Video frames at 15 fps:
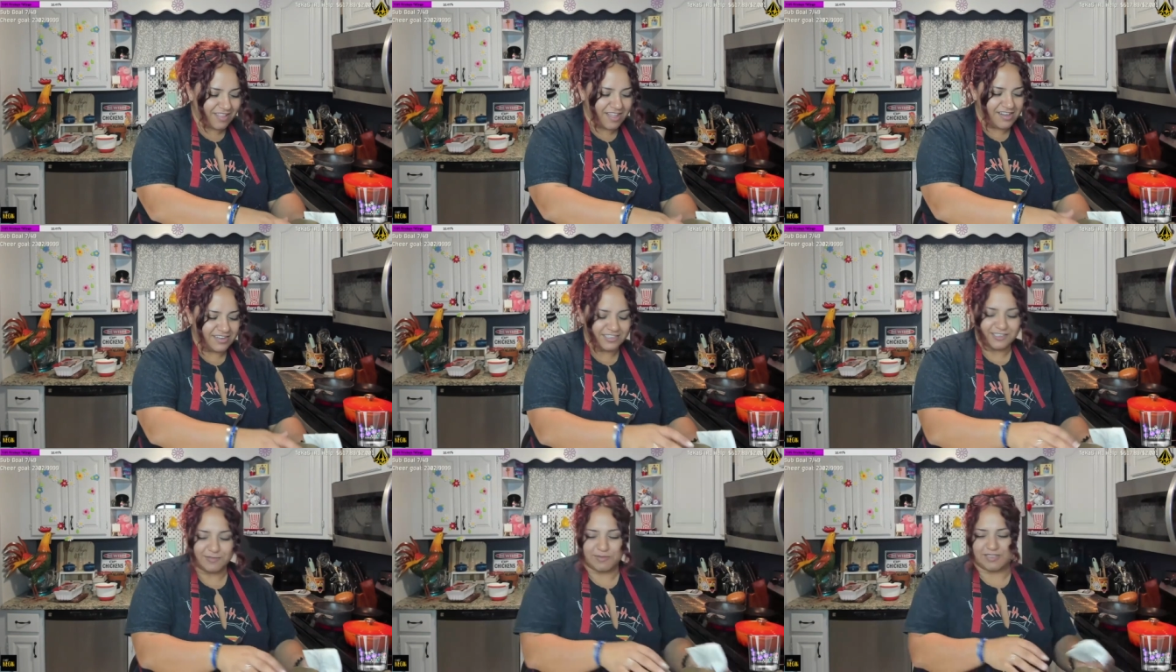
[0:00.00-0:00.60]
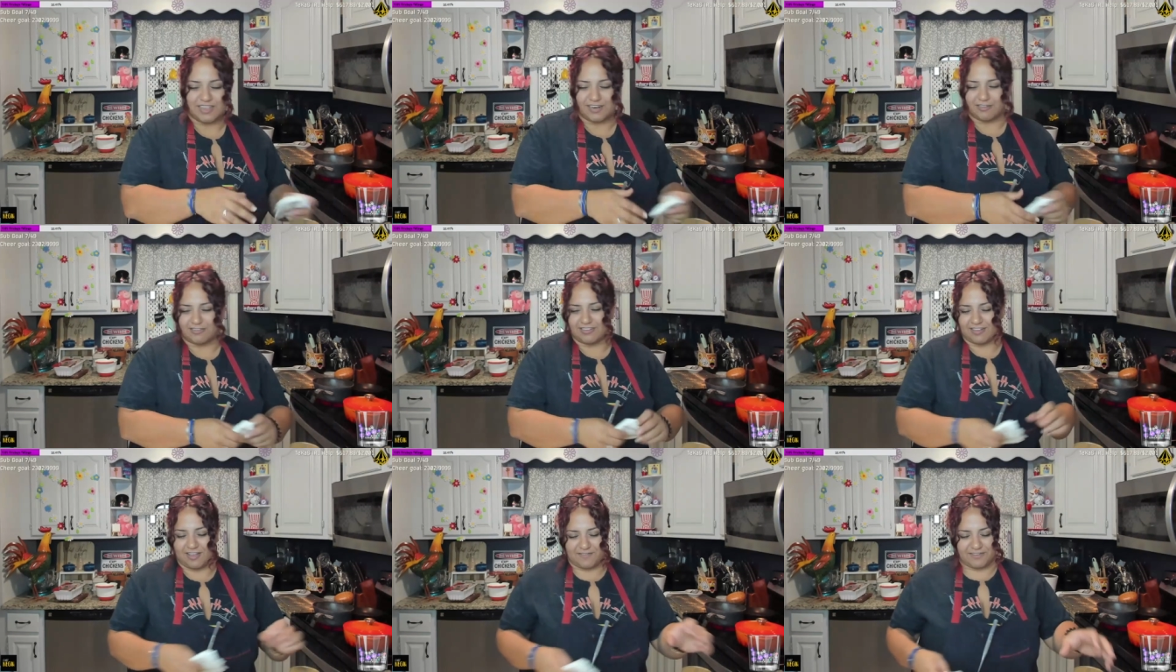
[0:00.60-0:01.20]
It's potatoes
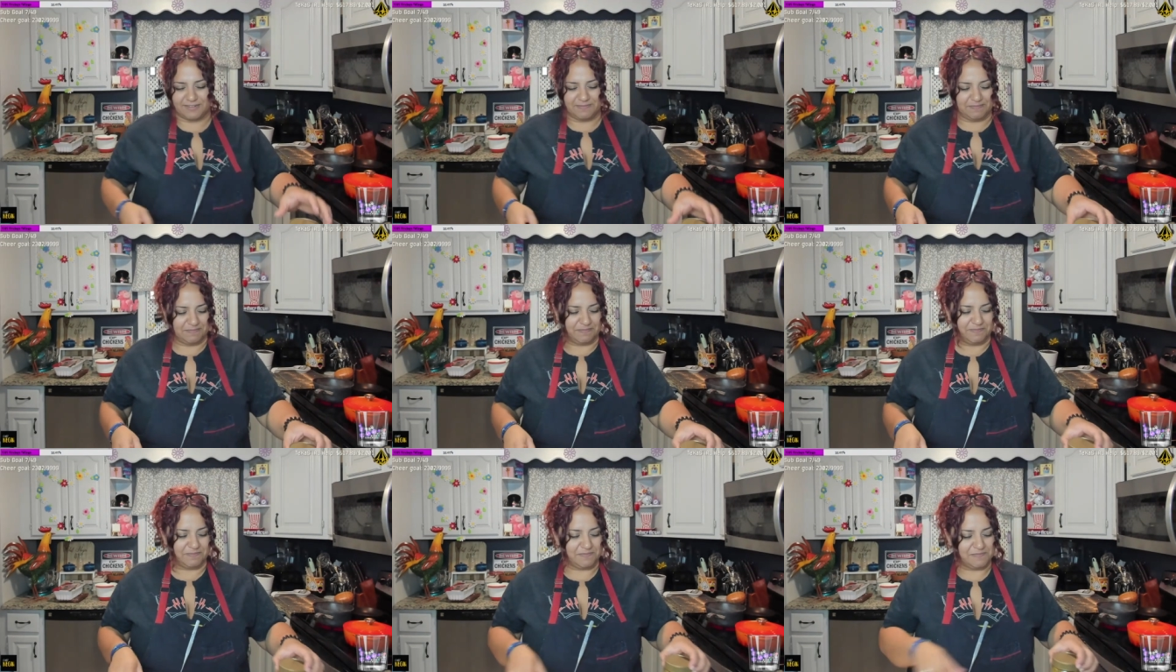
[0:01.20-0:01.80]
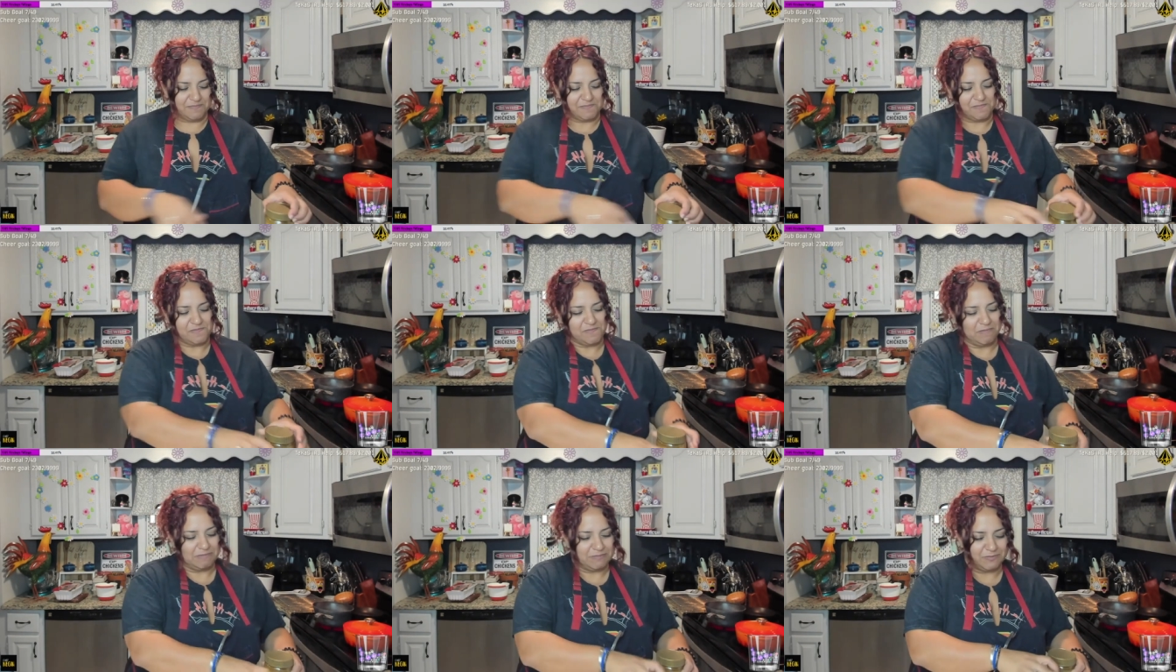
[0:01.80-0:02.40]
the oven.
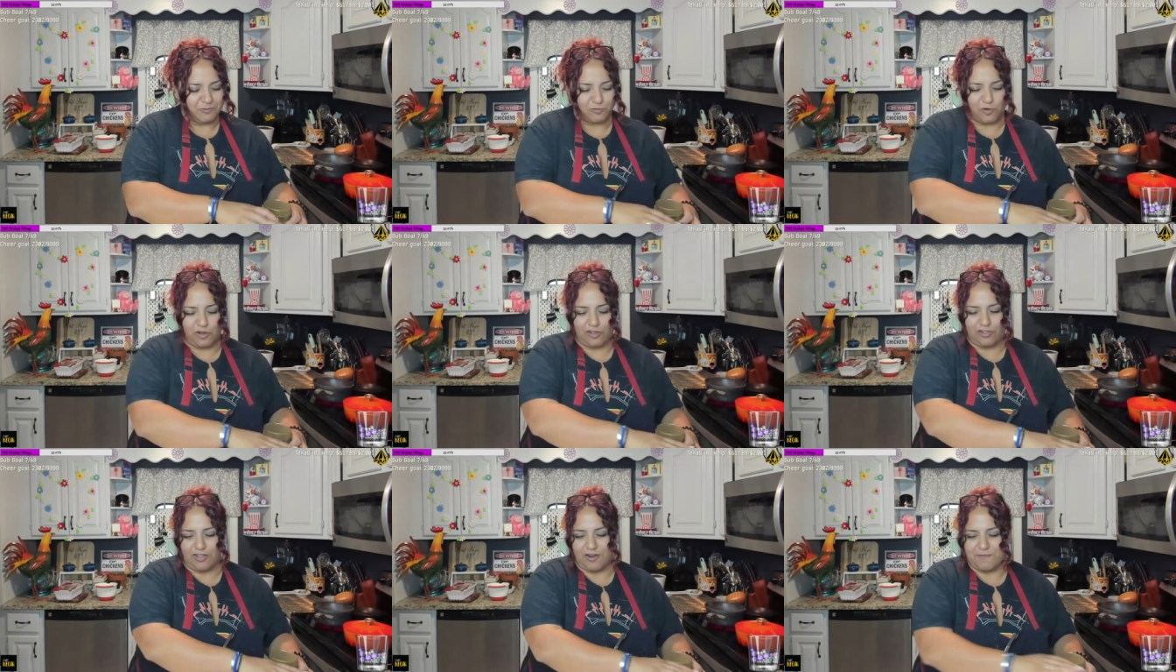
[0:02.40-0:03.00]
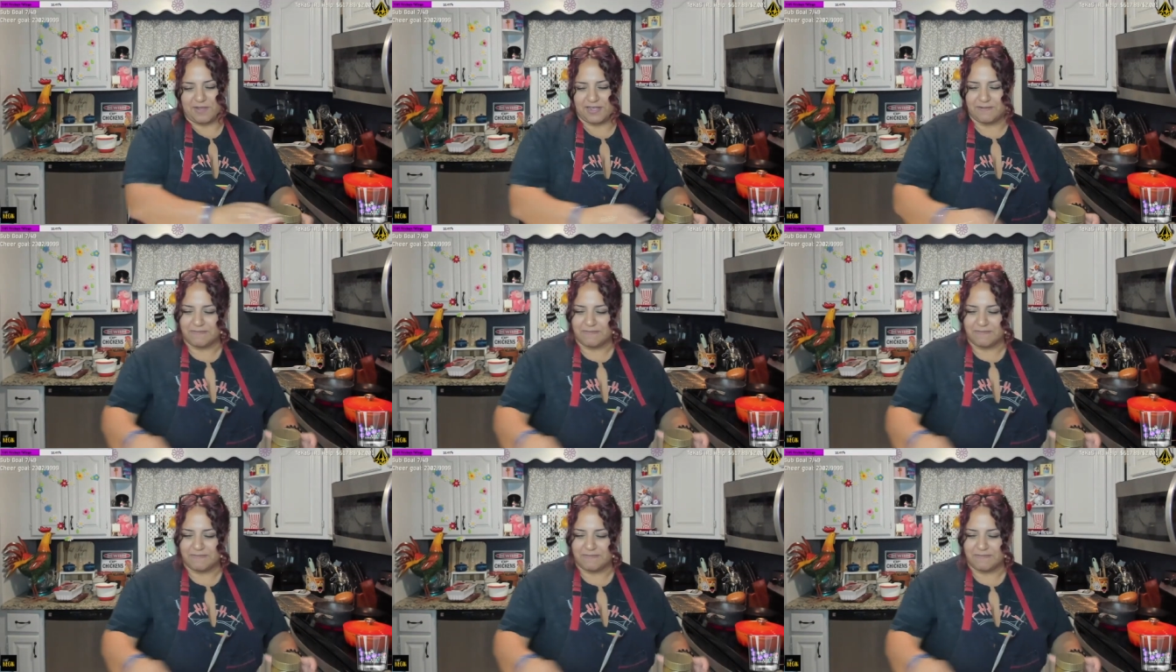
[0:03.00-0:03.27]
Royal Army.